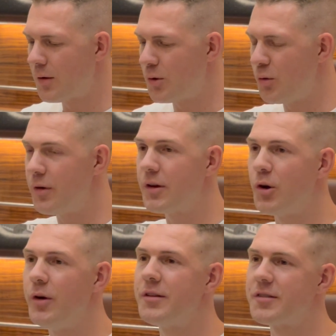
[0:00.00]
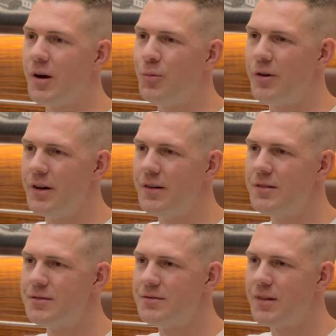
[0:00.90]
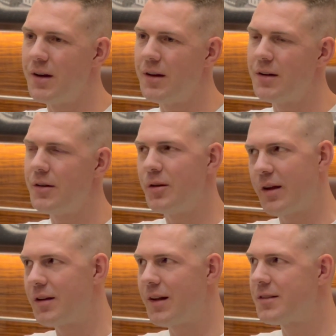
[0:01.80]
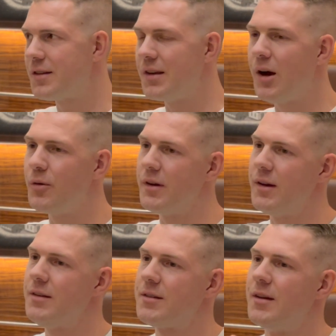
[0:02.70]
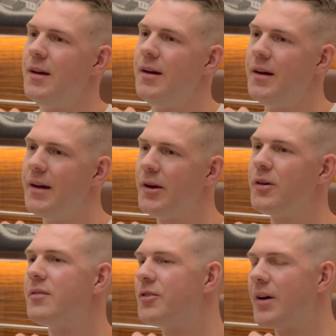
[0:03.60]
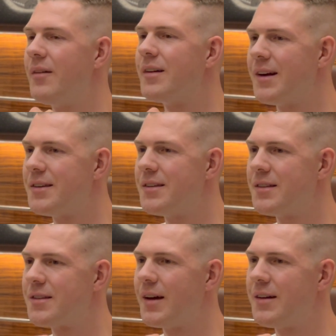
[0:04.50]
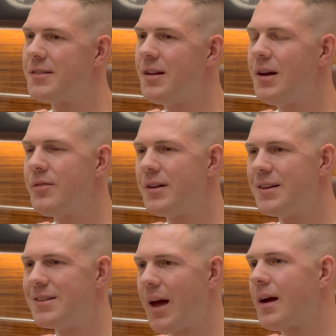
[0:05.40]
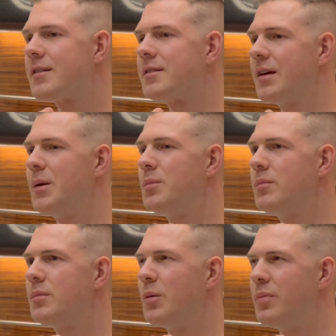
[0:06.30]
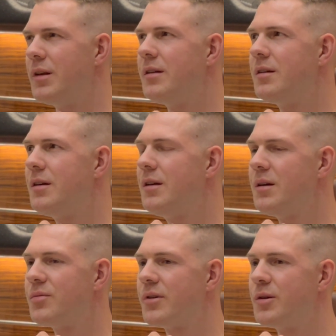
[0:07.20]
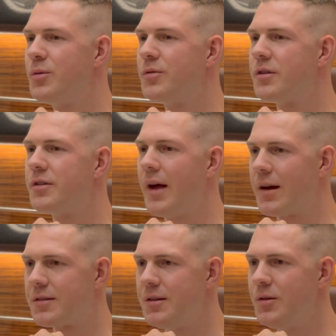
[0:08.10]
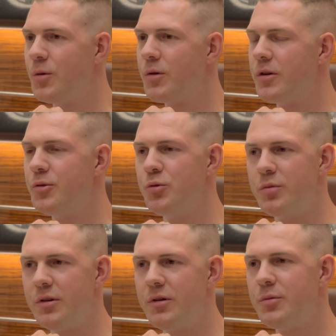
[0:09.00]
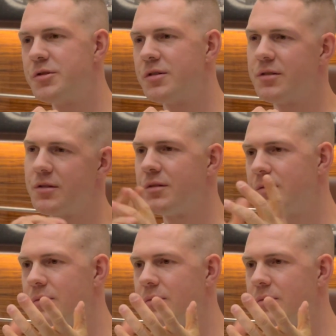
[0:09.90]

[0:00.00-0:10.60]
going somewhere, like let's say nowadays, and I don't have a driver license, I still have the exact same mobility if I use a taxi or an Uber, which is